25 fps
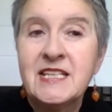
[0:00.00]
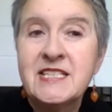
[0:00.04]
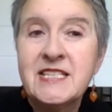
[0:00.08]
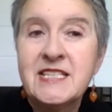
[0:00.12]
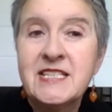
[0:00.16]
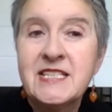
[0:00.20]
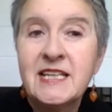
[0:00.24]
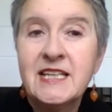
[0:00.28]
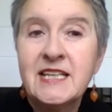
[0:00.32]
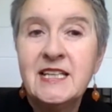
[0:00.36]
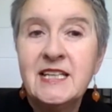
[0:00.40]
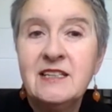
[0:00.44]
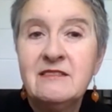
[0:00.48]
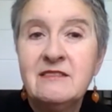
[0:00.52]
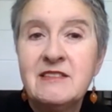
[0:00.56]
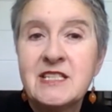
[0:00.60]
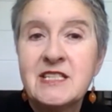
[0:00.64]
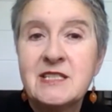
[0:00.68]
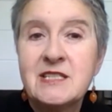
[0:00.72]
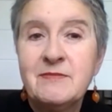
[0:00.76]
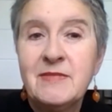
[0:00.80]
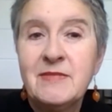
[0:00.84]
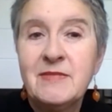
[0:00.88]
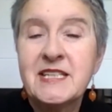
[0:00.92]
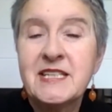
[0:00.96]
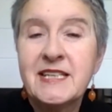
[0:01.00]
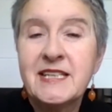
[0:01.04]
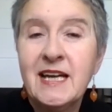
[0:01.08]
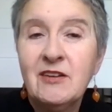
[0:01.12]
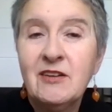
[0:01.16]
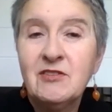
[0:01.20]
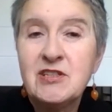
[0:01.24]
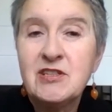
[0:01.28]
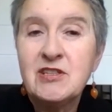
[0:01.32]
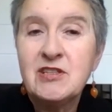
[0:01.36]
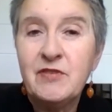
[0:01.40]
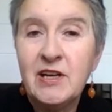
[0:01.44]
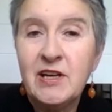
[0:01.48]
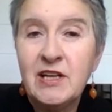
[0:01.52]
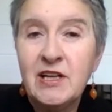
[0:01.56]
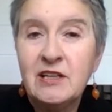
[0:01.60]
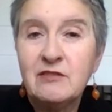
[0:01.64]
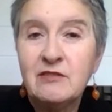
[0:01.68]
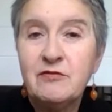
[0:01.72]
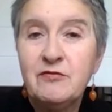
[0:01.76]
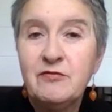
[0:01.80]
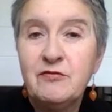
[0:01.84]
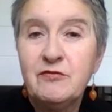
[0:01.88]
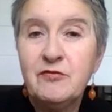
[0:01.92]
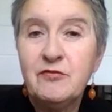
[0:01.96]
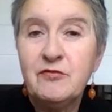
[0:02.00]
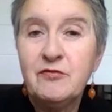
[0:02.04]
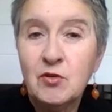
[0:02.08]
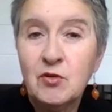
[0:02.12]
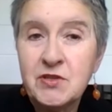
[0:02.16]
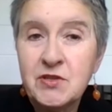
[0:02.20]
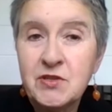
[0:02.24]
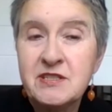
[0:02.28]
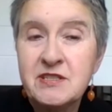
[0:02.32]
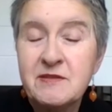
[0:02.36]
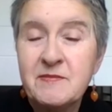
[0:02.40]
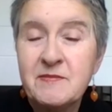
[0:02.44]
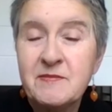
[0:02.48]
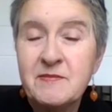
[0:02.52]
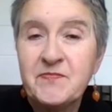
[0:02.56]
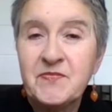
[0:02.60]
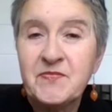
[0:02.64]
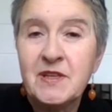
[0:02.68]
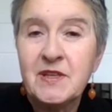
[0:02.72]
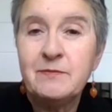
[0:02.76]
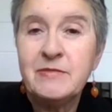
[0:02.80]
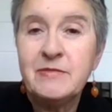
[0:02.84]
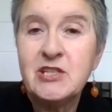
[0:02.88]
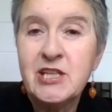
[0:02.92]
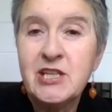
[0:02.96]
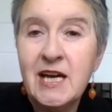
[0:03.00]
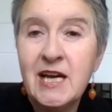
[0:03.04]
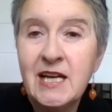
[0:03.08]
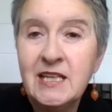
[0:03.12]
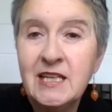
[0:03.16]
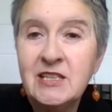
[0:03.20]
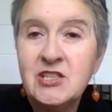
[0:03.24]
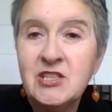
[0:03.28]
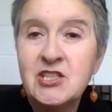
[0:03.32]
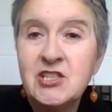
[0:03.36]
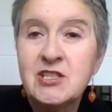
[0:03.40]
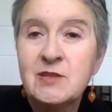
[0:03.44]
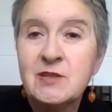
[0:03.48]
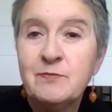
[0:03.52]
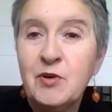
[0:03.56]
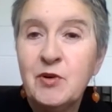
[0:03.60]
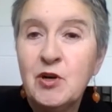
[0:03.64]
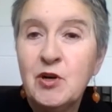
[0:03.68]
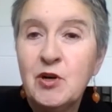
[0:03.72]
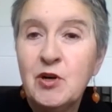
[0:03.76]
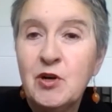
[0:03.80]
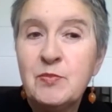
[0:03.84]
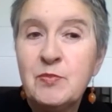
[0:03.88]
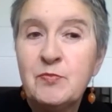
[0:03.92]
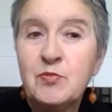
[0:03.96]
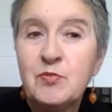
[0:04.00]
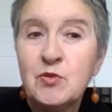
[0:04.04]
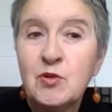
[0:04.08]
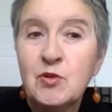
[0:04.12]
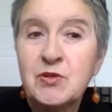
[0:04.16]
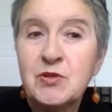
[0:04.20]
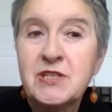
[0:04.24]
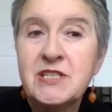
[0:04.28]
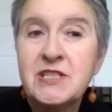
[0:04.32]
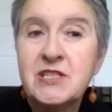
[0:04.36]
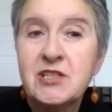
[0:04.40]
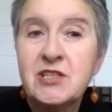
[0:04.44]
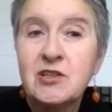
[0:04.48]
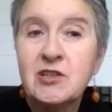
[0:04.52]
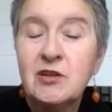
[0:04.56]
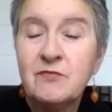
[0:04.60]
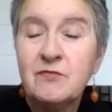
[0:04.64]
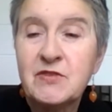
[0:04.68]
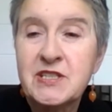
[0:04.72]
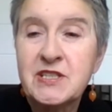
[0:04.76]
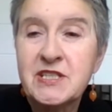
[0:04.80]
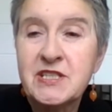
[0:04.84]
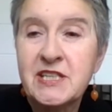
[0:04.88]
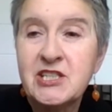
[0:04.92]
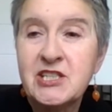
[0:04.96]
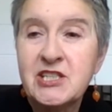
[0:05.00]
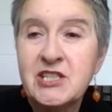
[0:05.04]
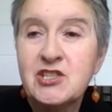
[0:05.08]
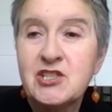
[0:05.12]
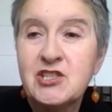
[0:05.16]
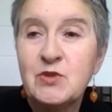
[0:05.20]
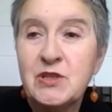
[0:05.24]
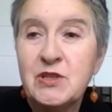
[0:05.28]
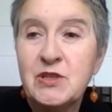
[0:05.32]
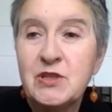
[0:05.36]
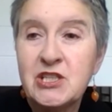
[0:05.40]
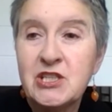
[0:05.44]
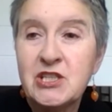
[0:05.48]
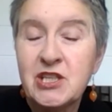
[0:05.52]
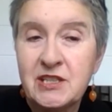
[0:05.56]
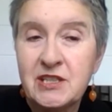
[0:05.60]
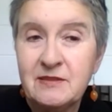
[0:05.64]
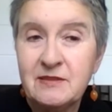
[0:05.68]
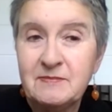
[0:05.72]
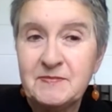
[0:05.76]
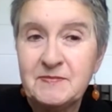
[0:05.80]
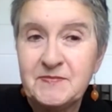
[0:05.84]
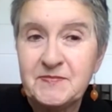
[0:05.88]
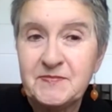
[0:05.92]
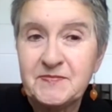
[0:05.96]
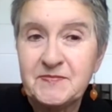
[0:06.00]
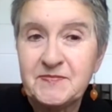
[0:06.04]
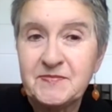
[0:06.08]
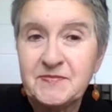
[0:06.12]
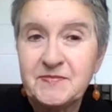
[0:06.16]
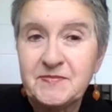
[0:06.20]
and secularism as a countervailing force can be challenged and both brought into conversation with each other.